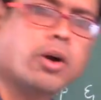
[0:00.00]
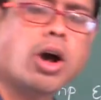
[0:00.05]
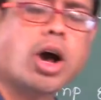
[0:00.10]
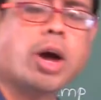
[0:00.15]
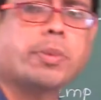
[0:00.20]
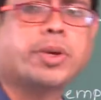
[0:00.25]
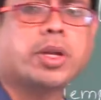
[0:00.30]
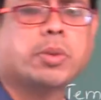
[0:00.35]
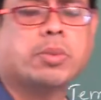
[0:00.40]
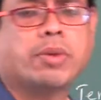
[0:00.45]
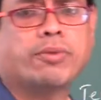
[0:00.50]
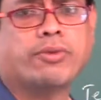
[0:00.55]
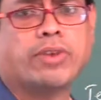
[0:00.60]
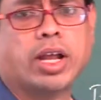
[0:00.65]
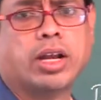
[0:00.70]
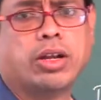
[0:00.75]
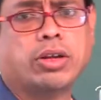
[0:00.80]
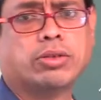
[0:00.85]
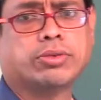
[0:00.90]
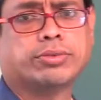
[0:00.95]
optimum
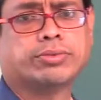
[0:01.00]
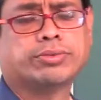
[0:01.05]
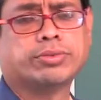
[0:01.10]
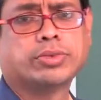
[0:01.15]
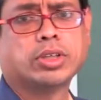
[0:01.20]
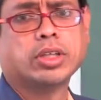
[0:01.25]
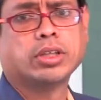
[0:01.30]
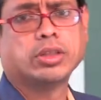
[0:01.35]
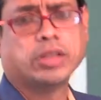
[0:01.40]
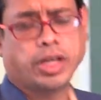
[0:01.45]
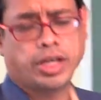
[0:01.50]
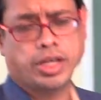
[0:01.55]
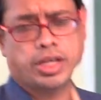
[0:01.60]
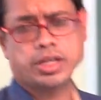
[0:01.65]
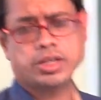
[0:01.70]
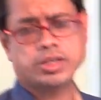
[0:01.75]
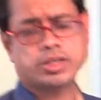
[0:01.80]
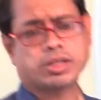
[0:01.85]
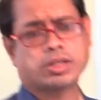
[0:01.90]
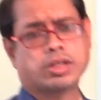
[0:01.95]
value. That
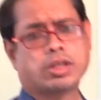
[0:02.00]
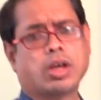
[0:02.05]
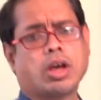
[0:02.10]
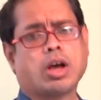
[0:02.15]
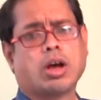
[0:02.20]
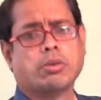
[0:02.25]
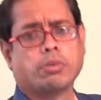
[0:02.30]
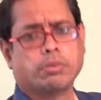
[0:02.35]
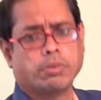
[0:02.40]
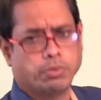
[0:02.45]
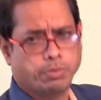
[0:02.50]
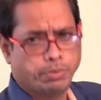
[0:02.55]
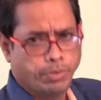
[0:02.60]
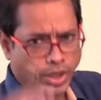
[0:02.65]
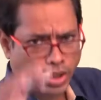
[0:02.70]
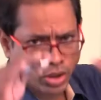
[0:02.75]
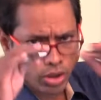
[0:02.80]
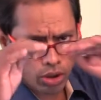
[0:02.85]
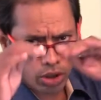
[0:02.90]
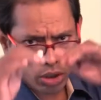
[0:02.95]
is
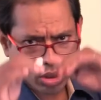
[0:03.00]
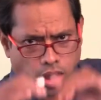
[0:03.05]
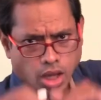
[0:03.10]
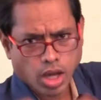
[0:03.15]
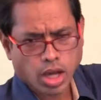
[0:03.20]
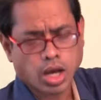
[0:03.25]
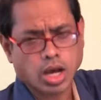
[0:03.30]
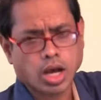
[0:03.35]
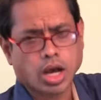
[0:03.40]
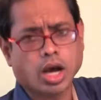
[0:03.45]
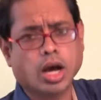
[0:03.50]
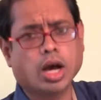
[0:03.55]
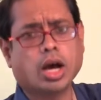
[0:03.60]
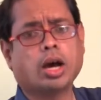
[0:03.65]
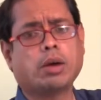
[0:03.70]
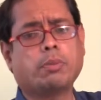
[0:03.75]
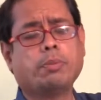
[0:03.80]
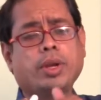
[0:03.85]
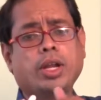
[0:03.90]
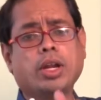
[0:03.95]
below
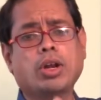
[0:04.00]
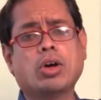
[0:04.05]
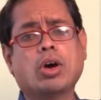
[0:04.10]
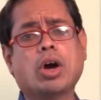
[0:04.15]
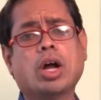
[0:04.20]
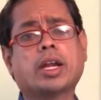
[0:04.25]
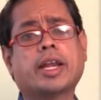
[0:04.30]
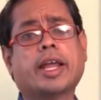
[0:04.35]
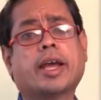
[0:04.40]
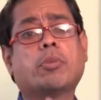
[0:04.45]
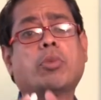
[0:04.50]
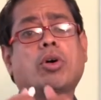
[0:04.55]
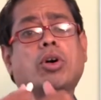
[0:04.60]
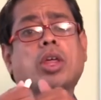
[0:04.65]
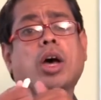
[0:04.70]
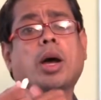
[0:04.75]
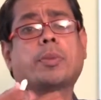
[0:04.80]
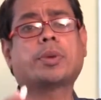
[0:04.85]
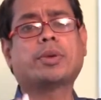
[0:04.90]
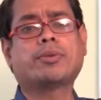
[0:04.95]
and above
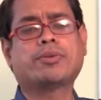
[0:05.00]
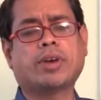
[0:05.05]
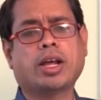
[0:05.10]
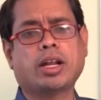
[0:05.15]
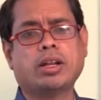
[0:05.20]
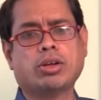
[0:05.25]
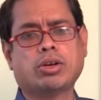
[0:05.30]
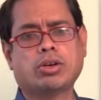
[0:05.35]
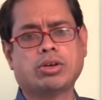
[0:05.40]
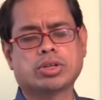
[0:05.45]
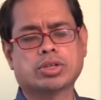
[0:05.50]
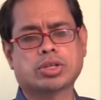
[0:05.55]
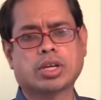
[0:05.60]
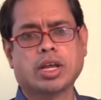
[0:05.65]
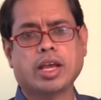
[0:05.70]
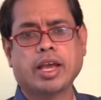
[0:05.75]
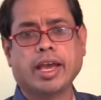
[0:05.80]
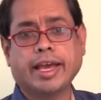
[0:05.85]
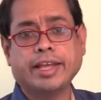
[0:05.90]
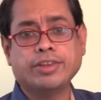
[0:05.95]
the optimum values,
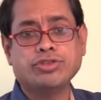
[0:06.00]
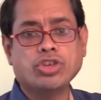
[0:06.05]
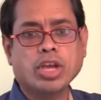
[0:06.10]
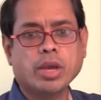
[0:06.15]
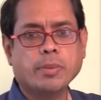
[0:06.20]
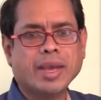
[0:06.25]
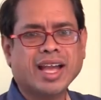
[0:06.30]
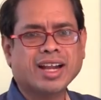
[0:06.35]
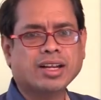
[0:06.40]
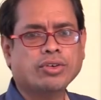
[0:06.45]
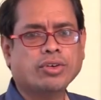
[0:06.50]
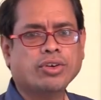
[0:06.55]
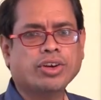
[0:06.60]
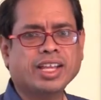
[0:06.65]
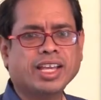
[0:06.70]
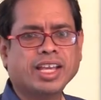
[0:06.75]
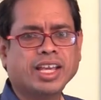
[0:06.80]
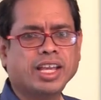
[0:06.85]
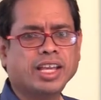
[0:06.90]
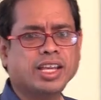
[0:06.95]
enzyme
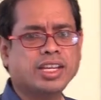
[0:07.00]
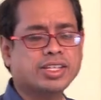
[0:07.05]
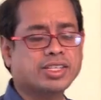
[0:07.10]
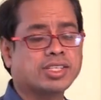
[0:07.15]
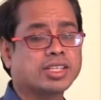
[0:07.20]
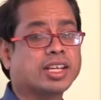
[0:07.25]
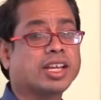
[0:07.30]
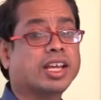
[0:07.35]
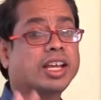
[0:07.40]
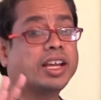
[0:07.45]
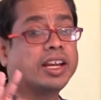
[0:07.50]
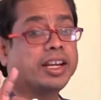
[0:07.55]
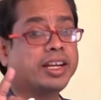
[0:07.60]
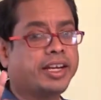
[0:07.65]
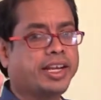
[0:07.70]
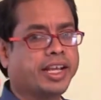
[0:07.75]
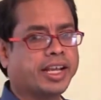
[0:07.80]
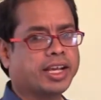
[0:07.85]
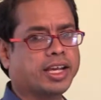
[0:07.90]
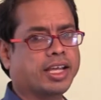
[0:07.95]
activity is
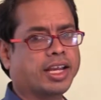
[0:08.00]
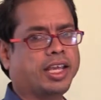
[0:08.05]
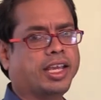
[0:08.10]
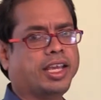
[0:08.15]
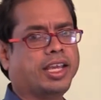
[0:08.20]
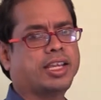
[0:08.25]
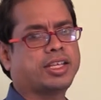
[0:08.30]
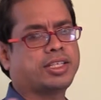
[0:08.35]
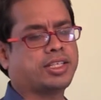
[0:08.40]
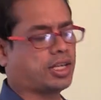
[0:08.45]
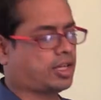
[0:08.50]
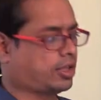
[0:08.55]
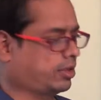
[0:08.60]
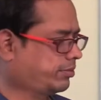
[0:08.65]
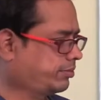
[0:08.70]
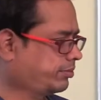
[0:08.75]
decreased.